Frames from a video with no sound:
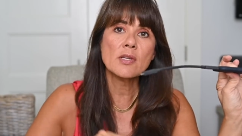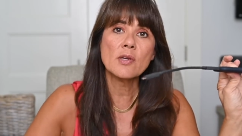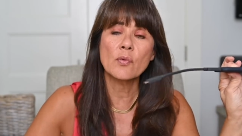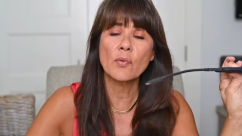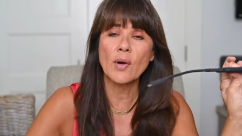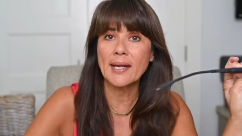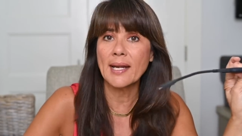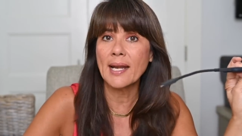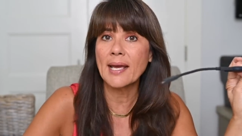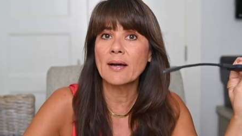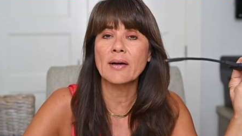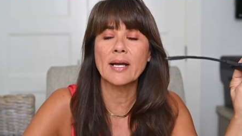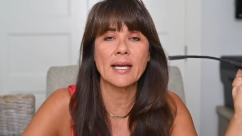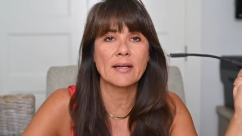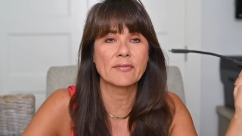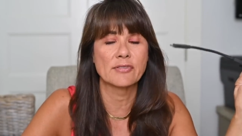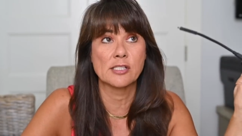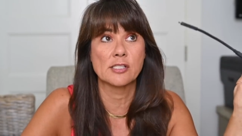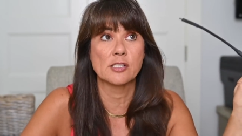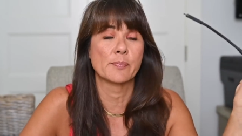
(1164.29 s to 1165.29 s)
Right now I
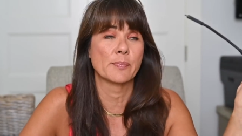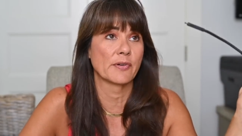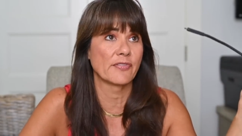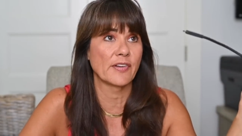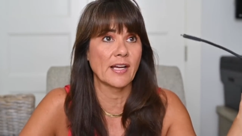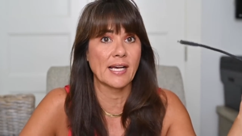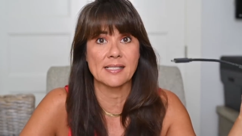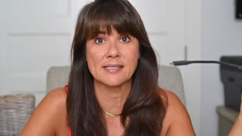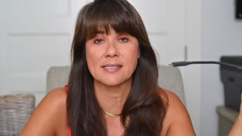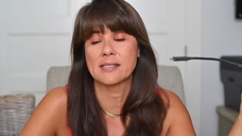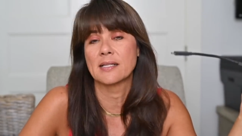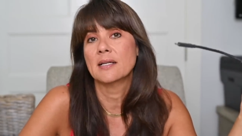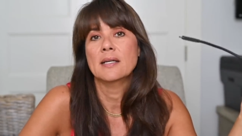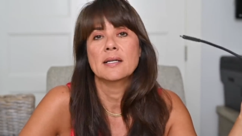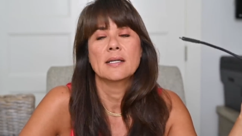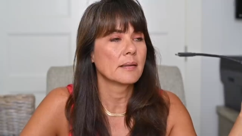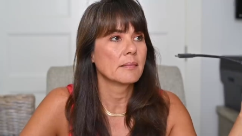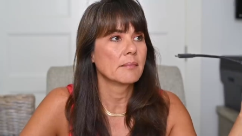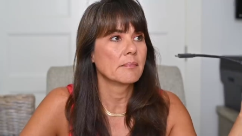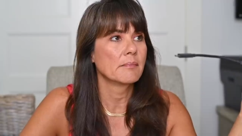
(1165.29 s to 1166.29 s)
have a super fast
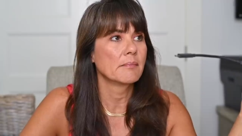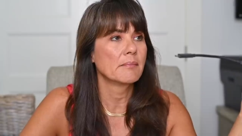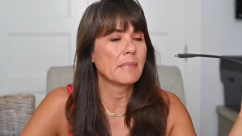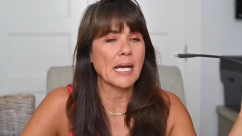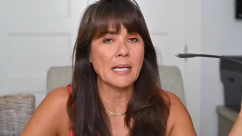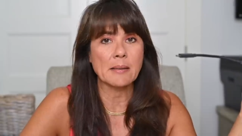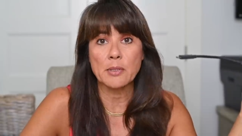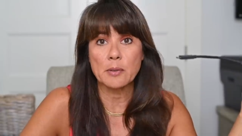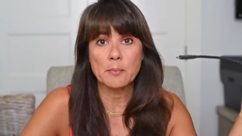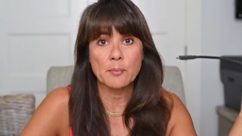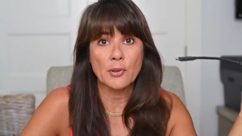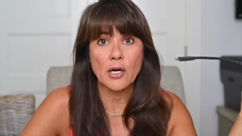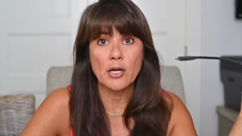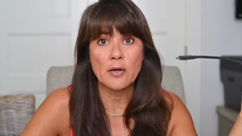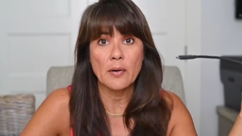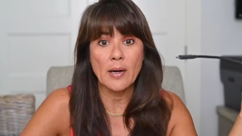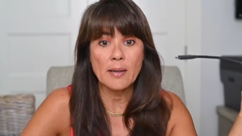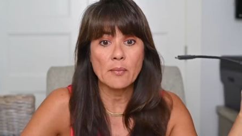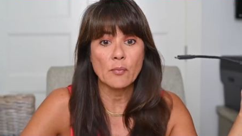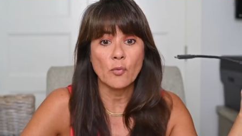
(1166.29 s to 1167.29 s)
MacBook
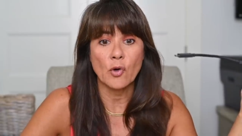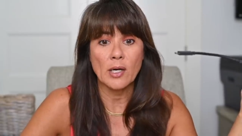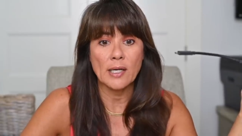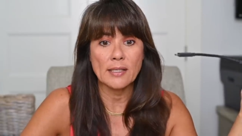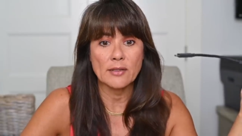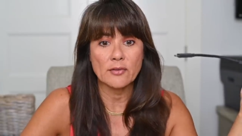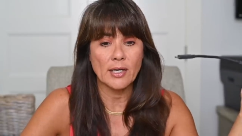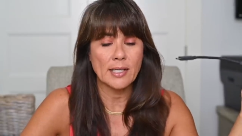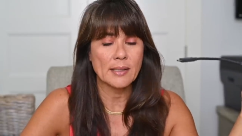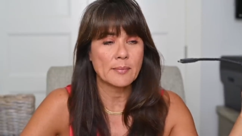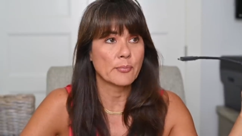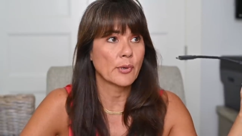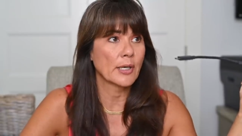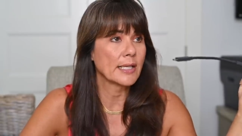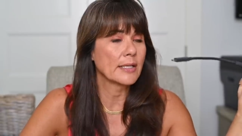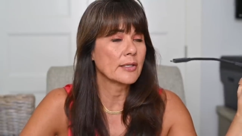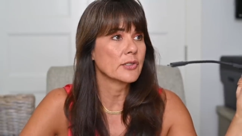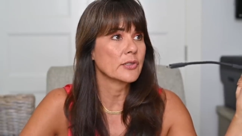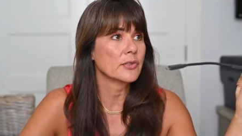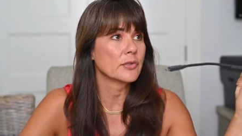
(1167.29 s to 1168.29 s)
Pro M one, right?
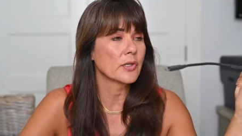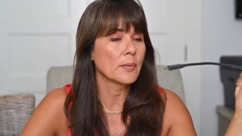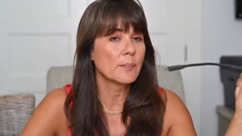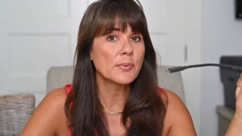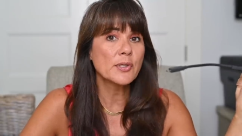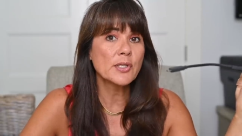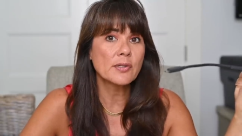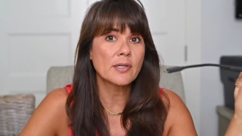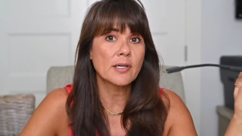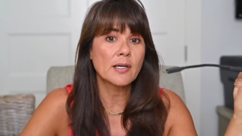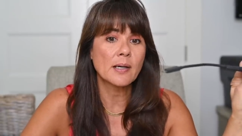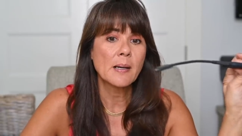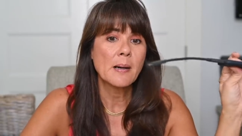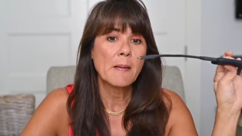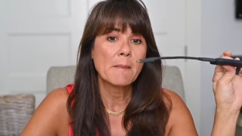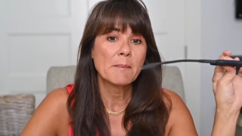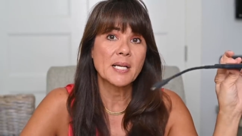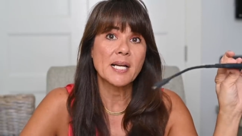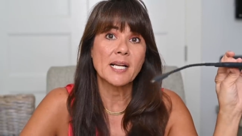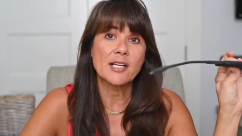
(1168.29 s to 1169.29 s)
Brand new computer,
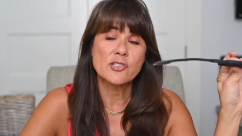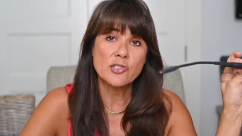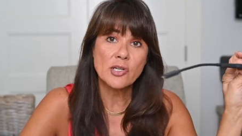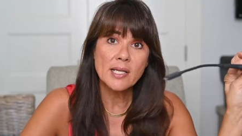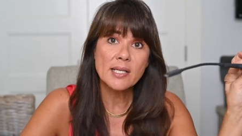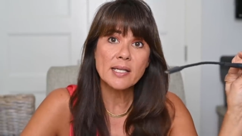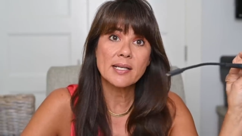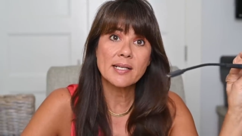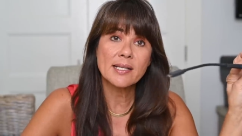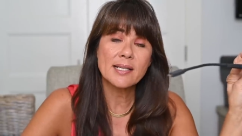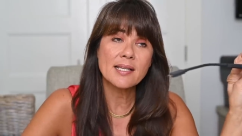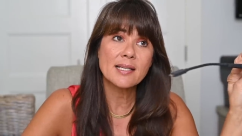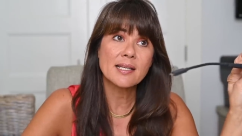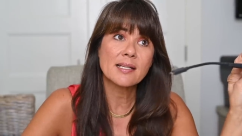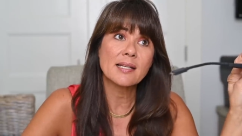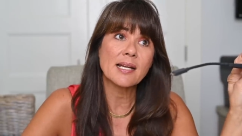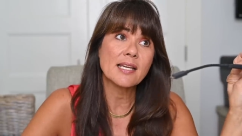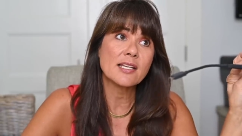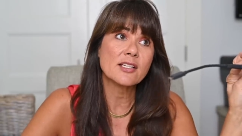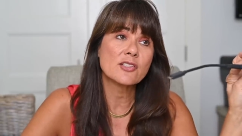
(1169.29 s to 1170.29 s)
but I traded
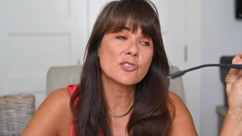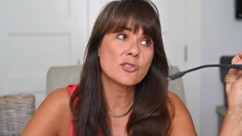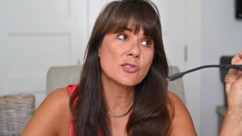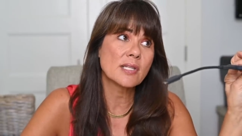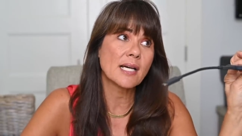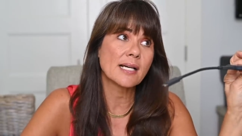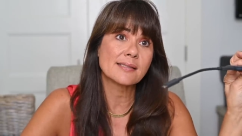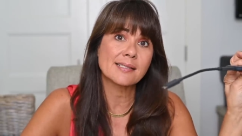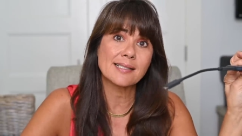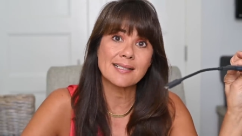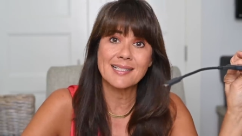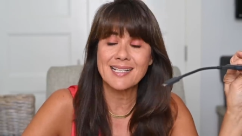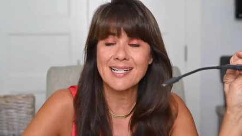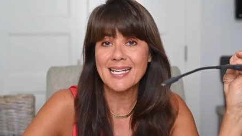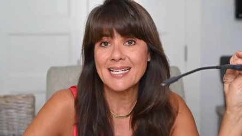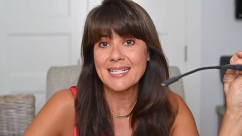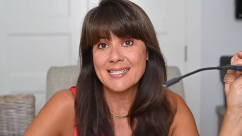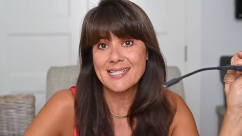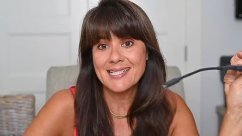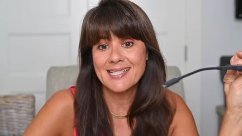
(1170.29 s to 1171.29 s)
in a two thousand
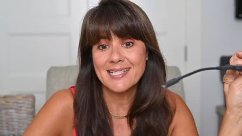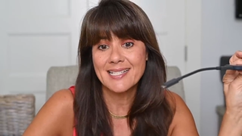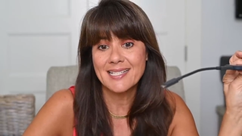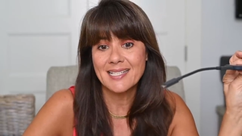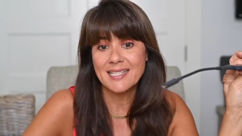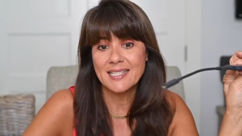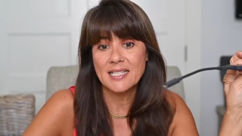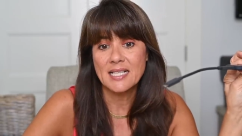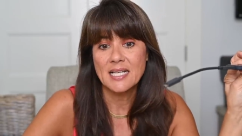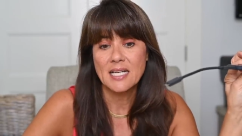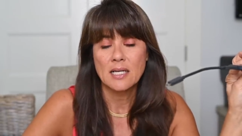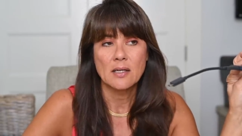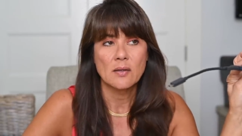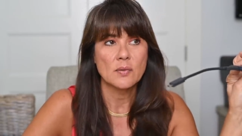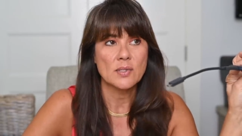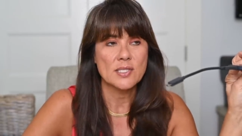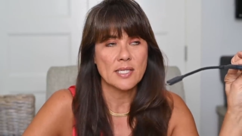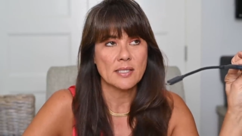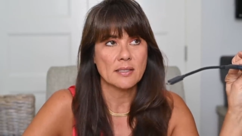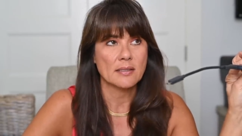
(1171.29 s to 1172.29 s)
eighteen,
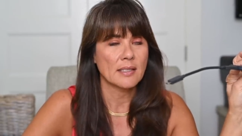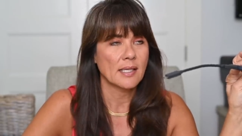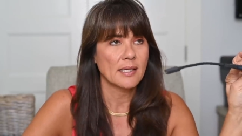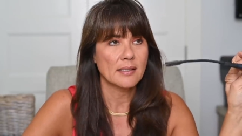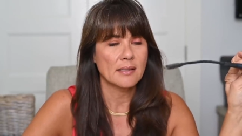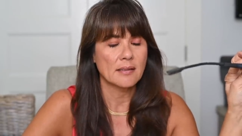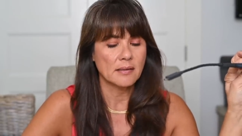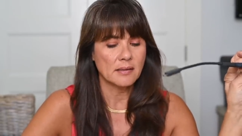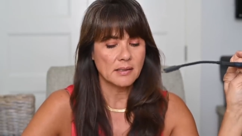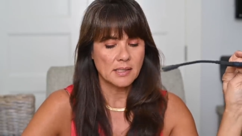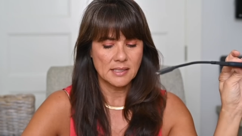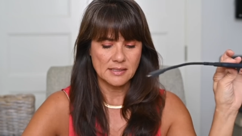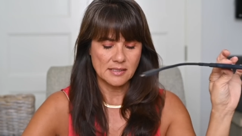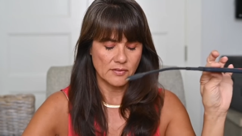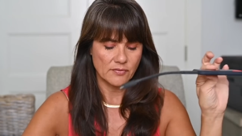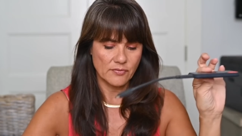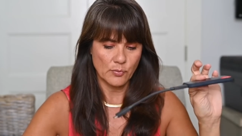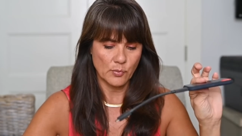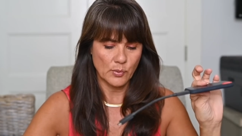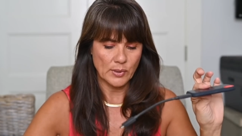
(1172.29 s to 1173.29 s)
which had all kinds
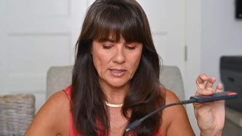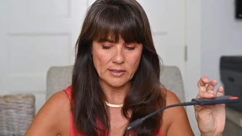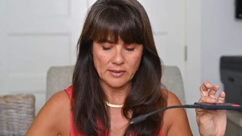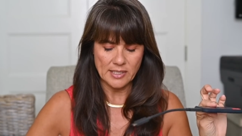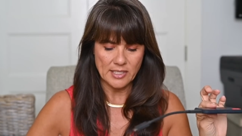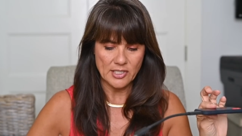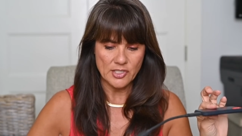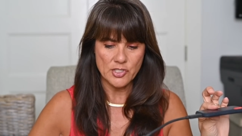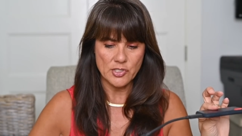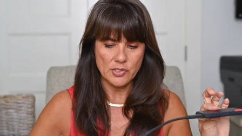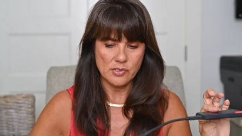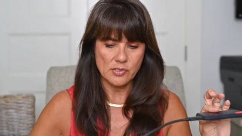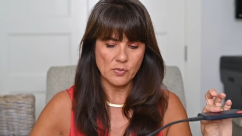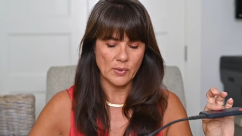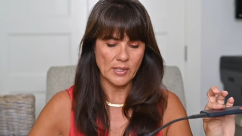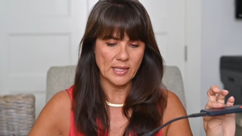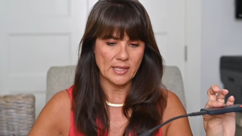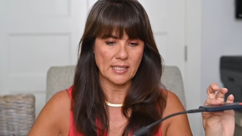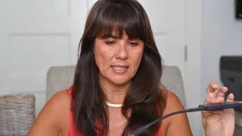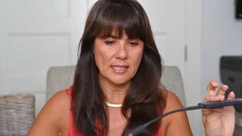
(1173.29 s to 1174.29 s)
of weird issues
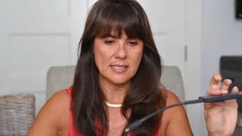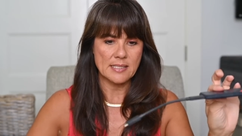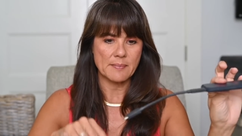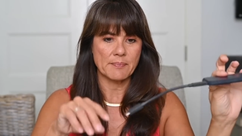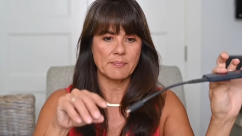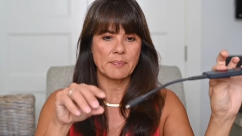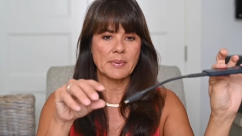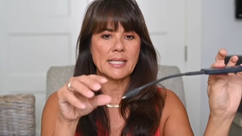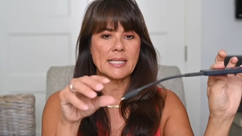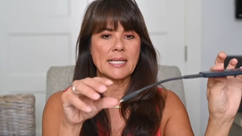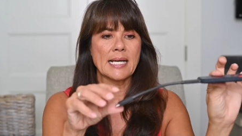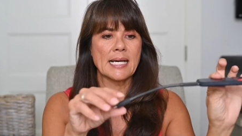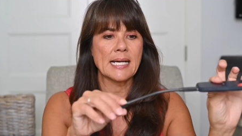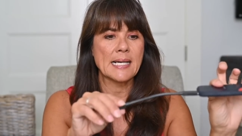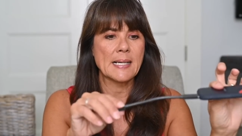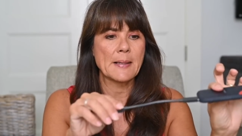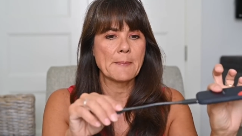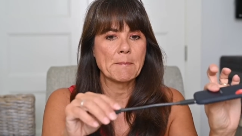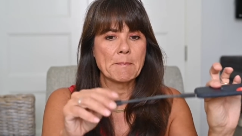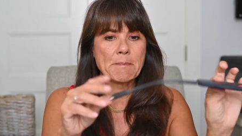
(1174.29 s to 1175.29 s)
with it. But,
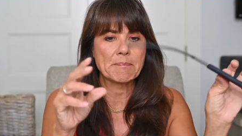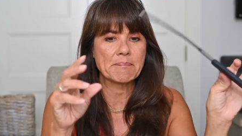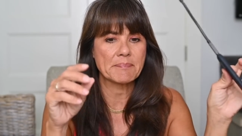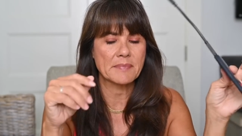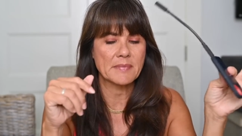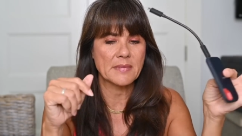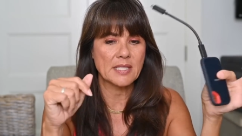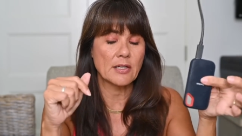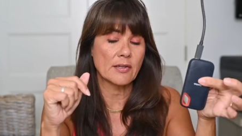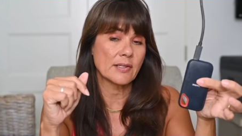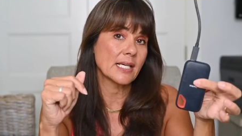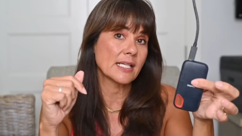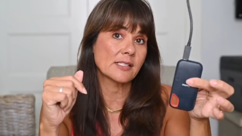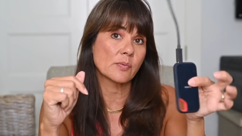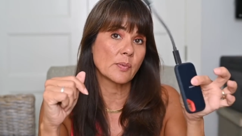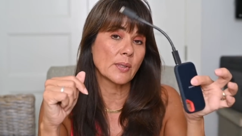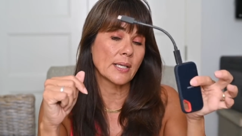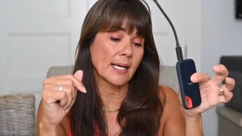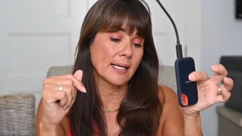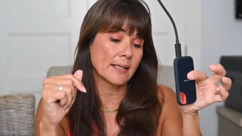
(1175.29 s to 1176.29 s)
um, you know, that's
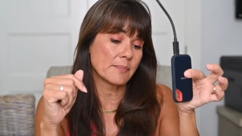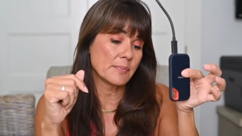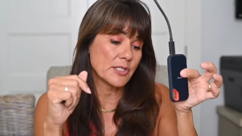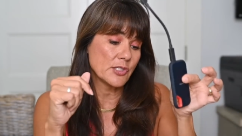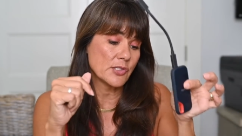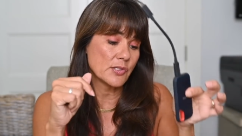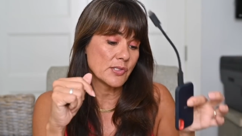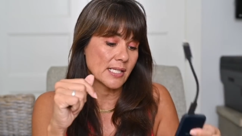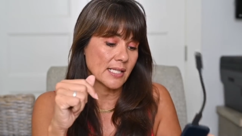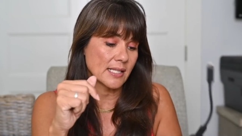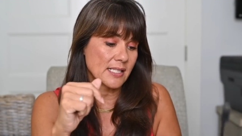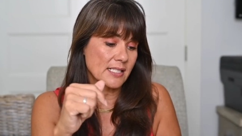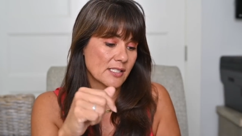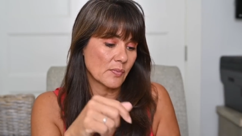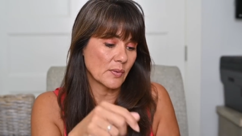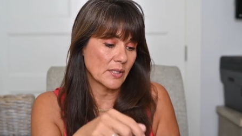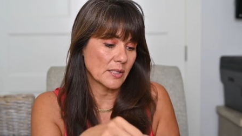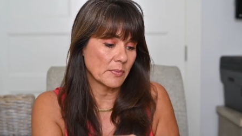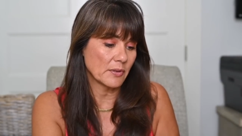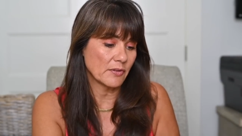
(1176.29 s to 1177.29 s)
what I had been using this
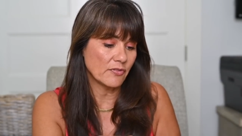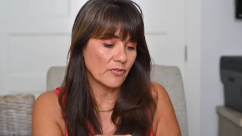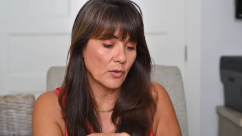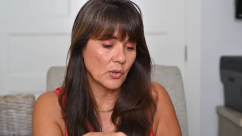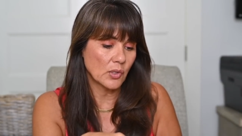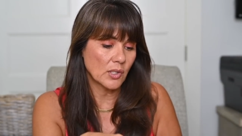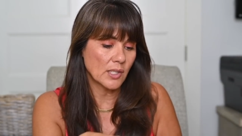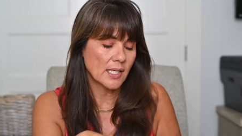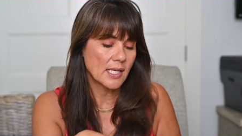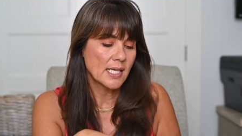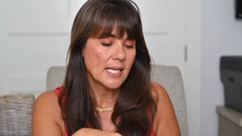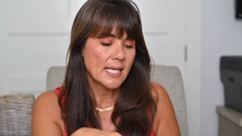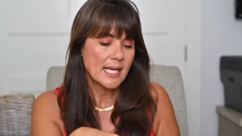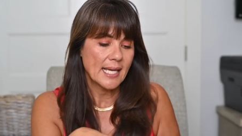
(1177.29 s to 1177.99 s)
with before,